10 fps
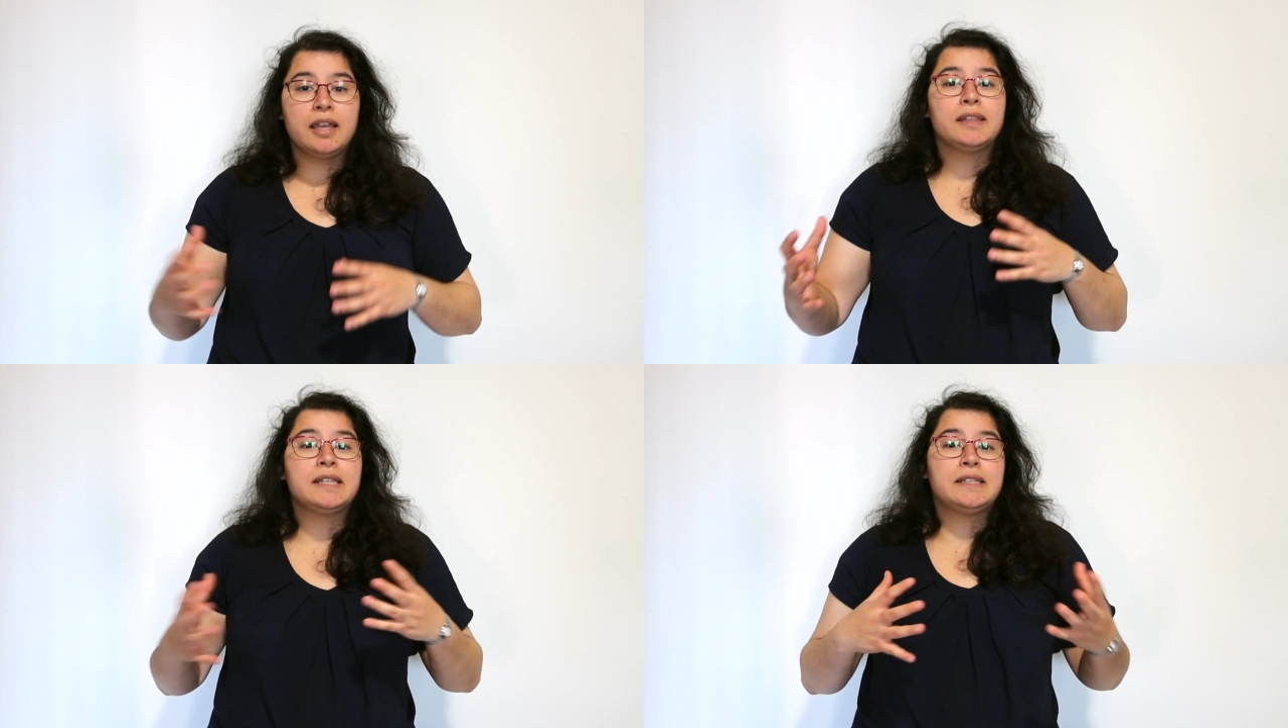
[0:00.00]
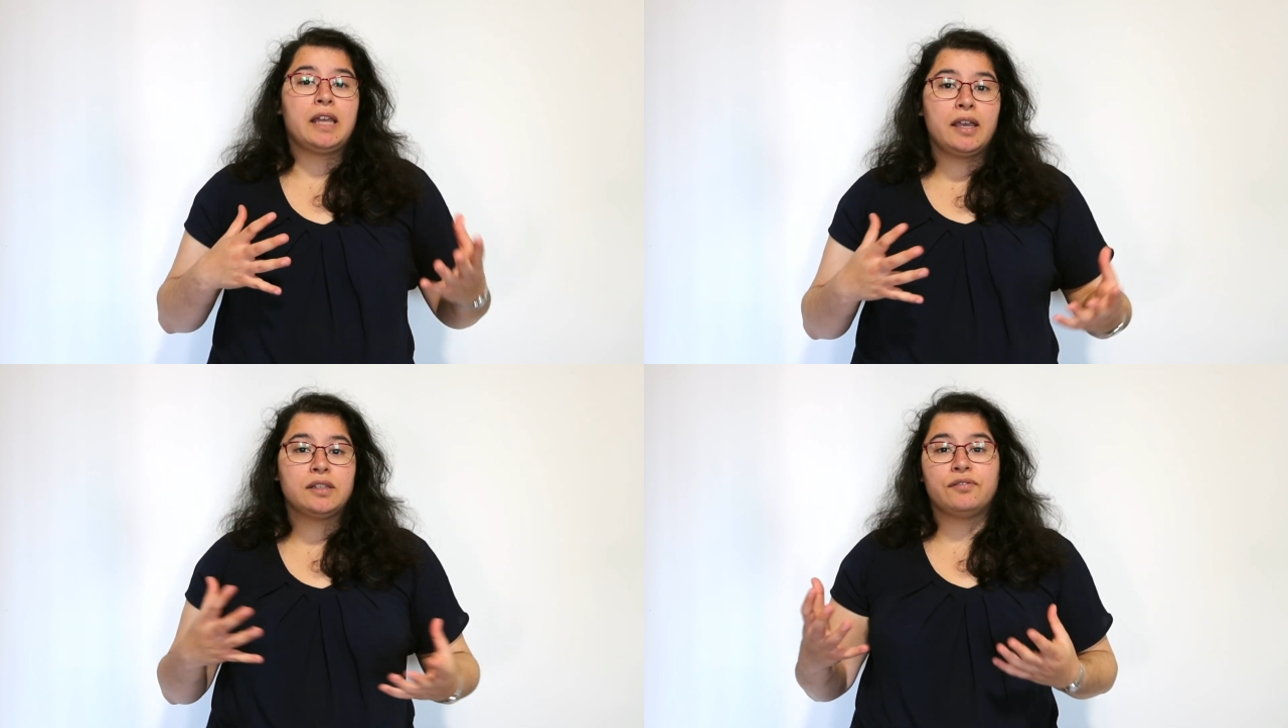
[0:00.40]
the
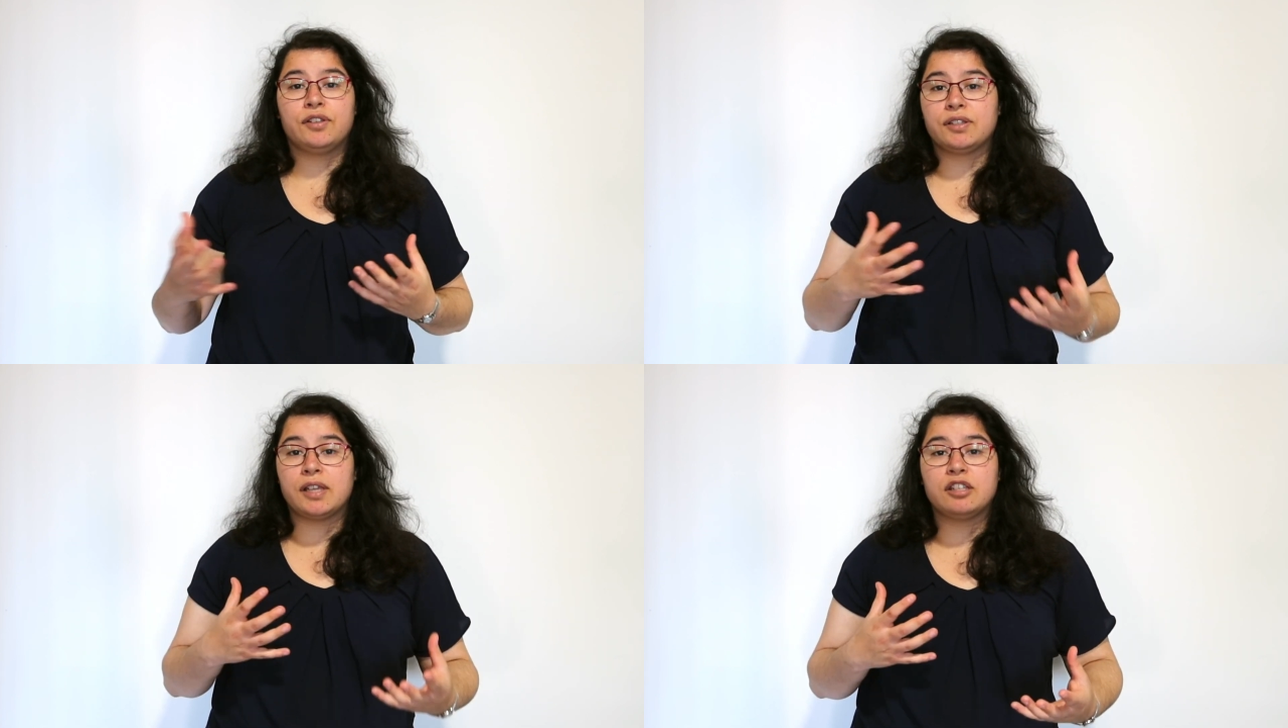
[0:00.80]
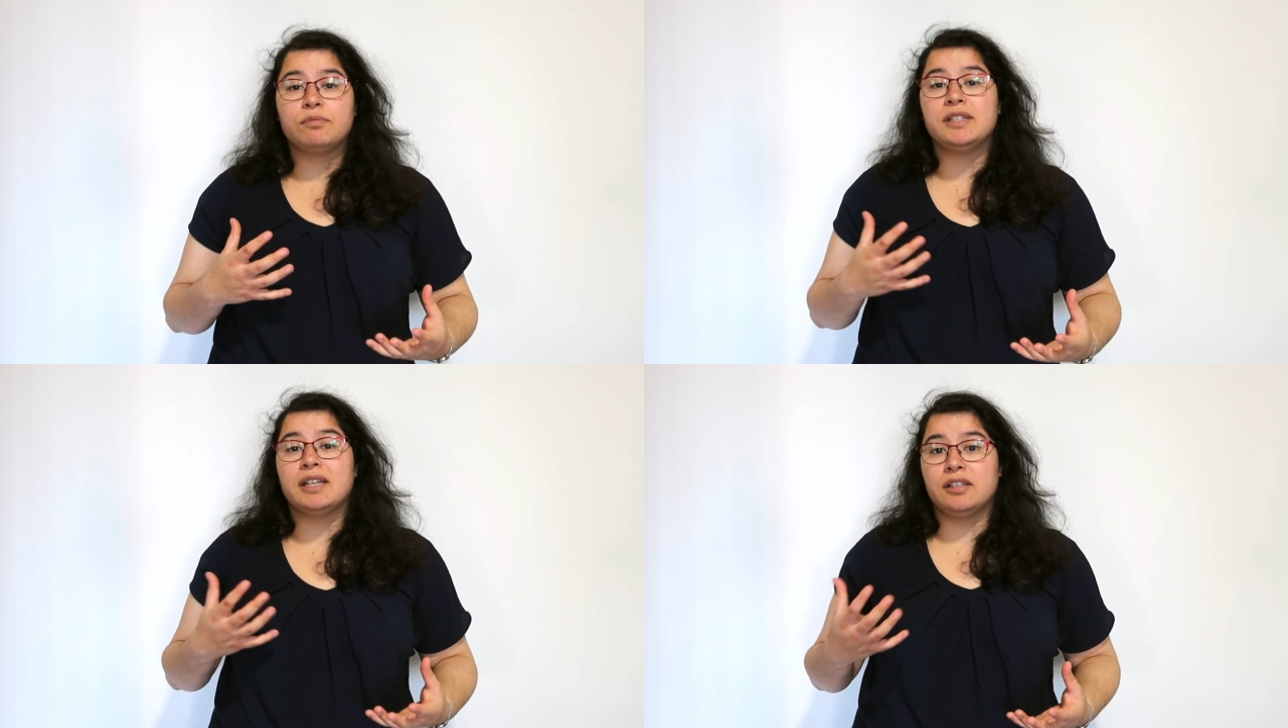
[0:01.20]
size of your
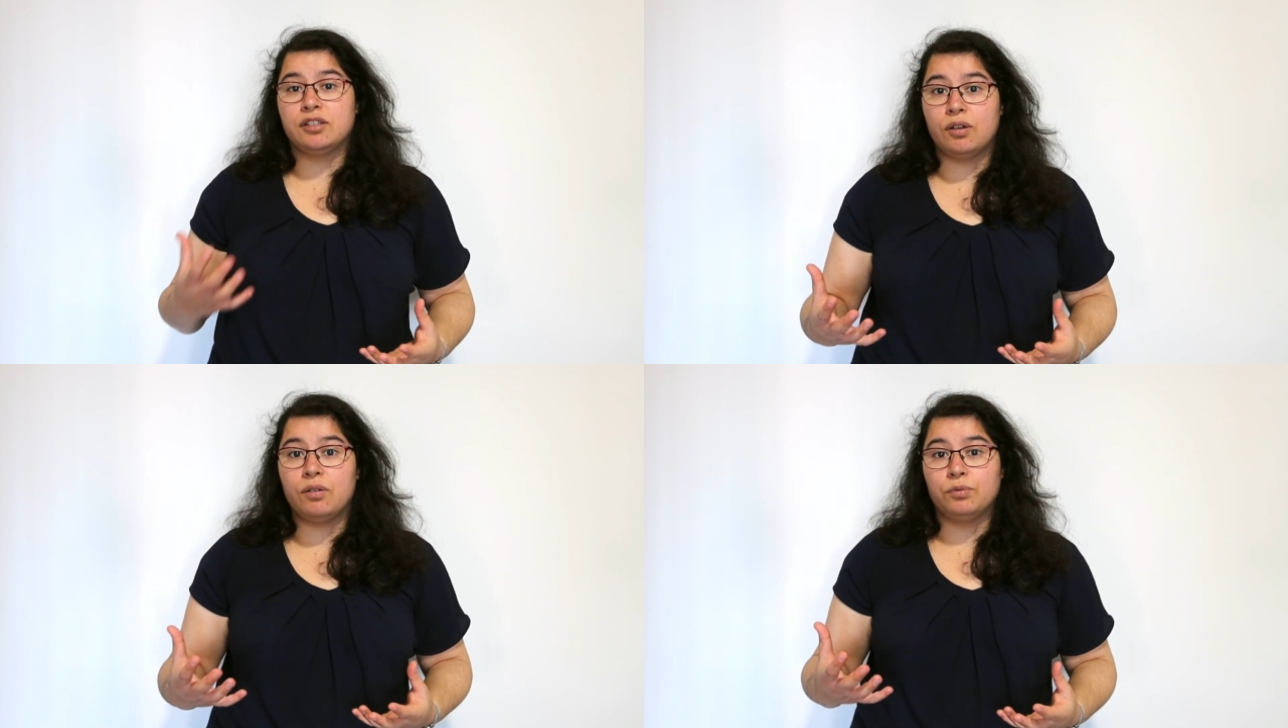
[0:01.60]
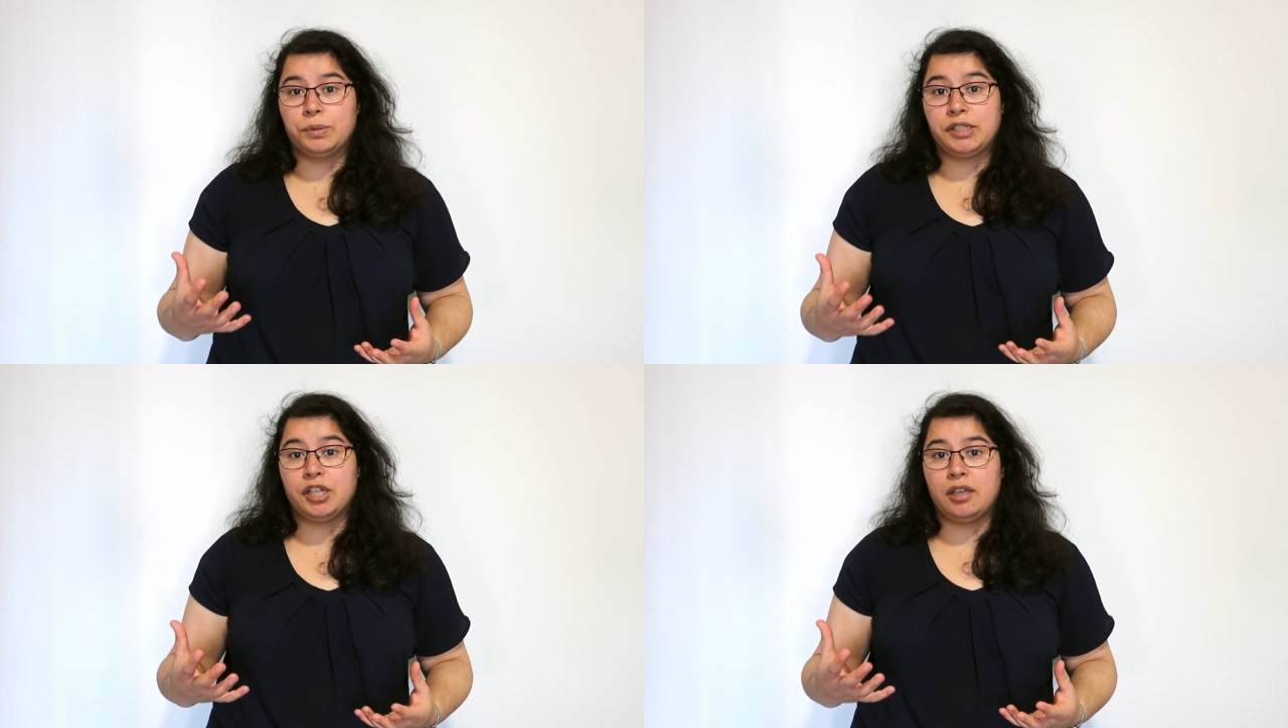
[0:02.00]
seismogenic zone
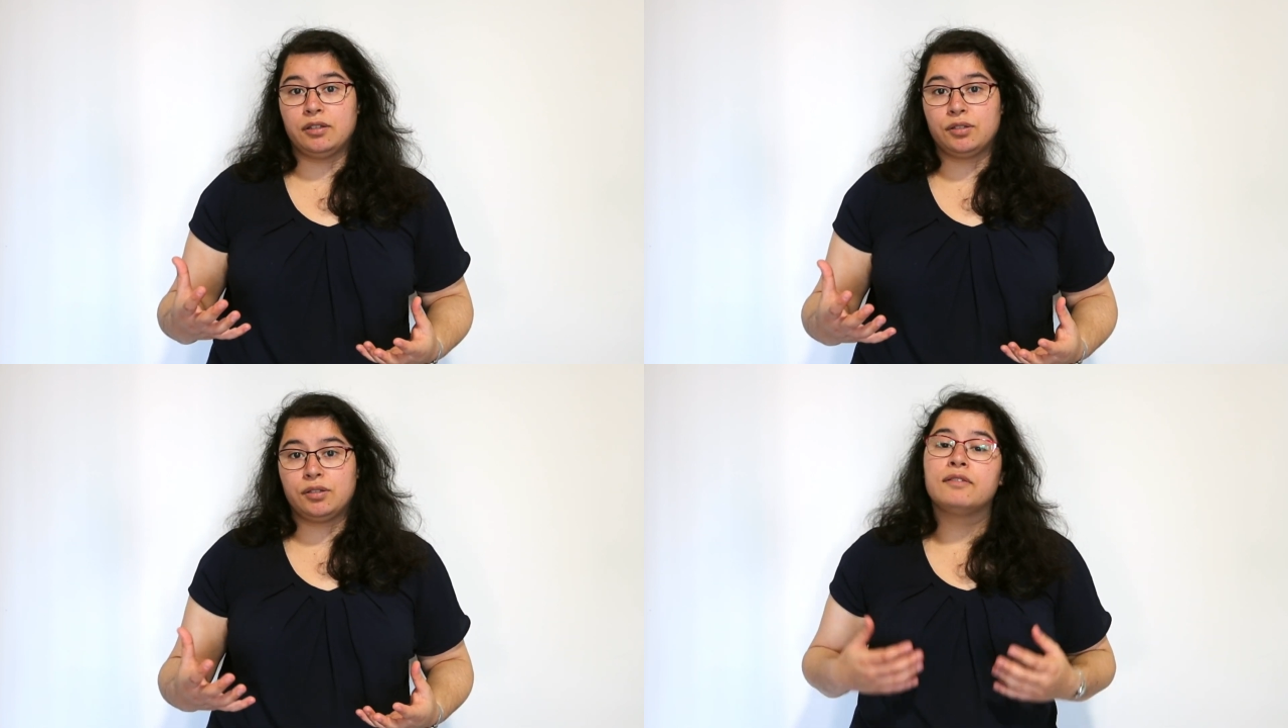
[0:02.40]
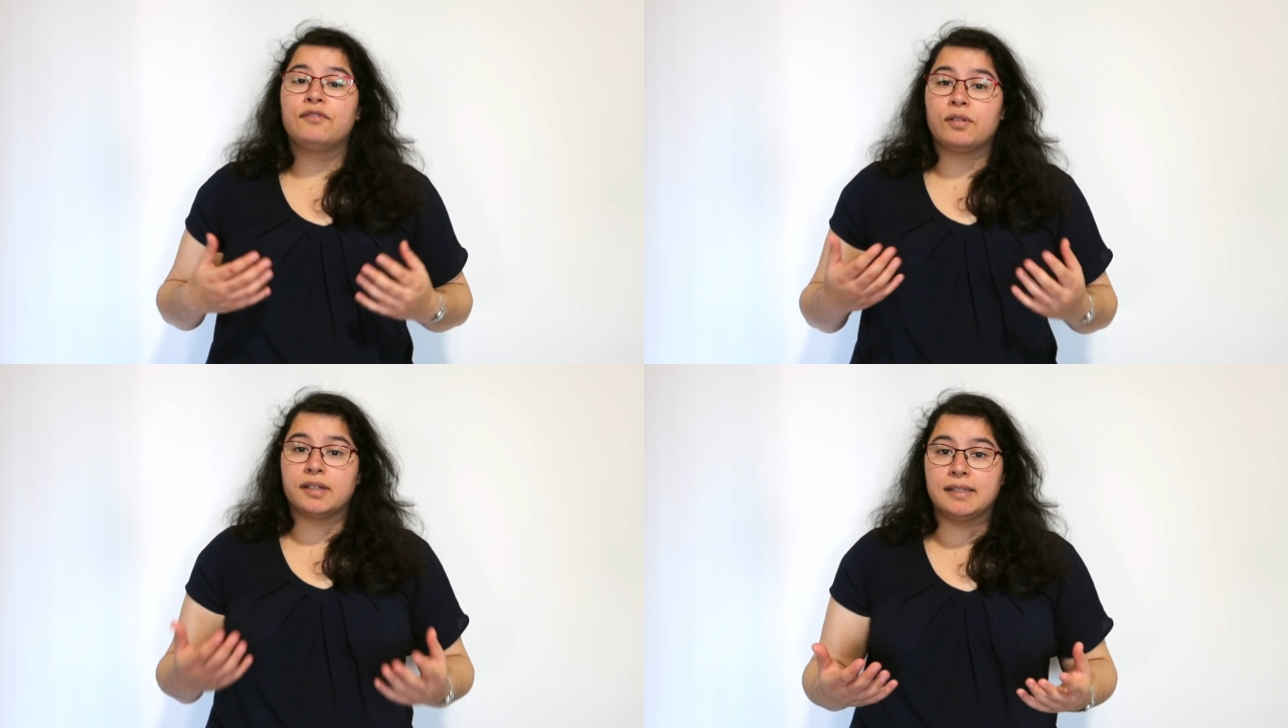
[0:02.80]
will change.
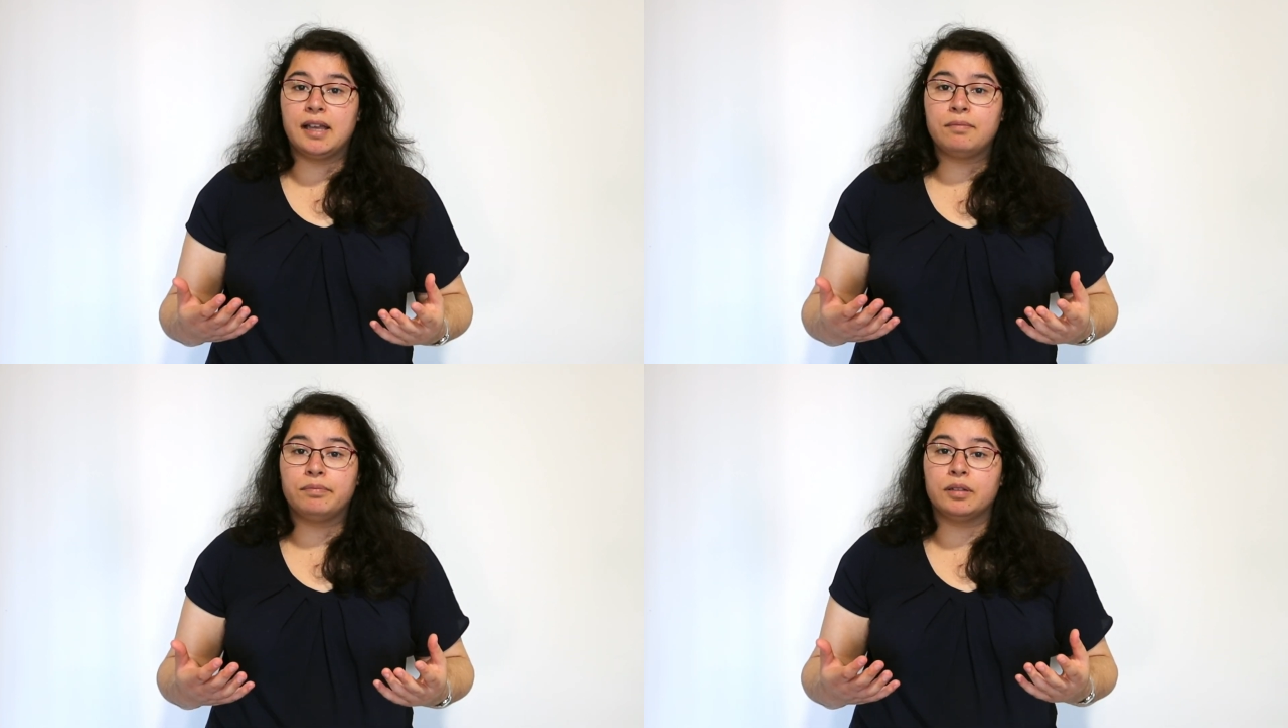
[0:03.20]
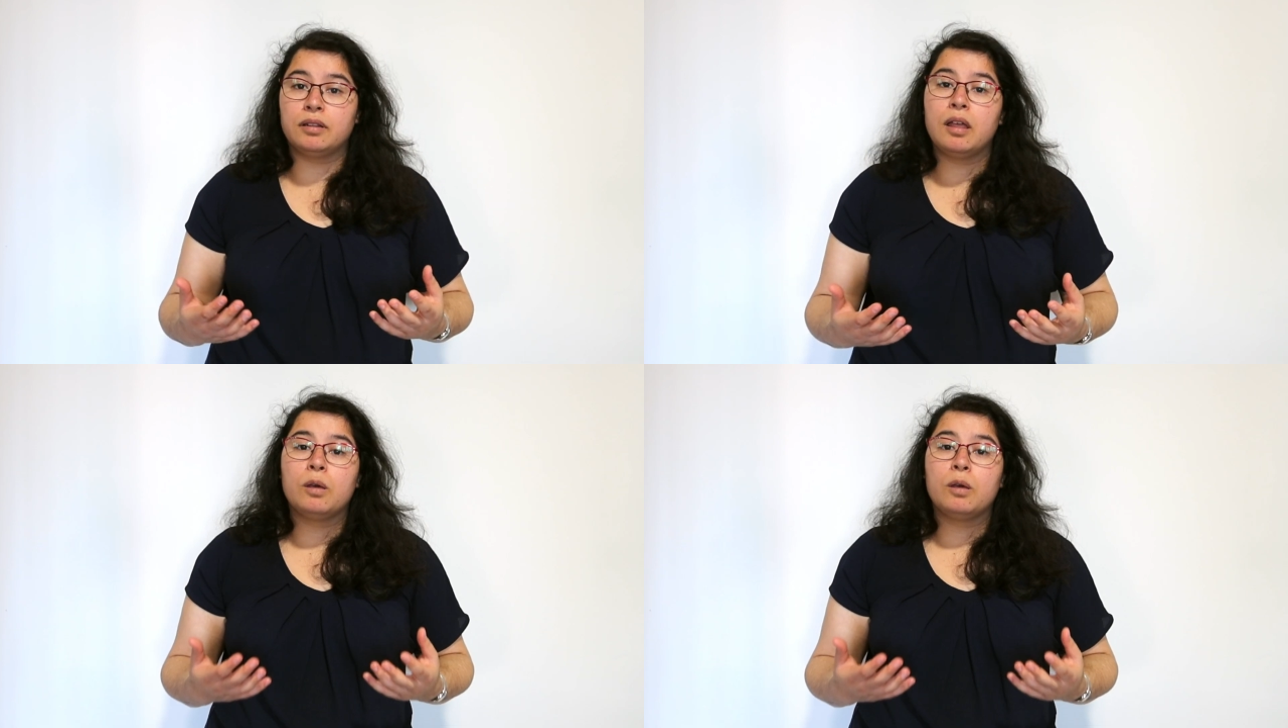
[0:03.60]
For example,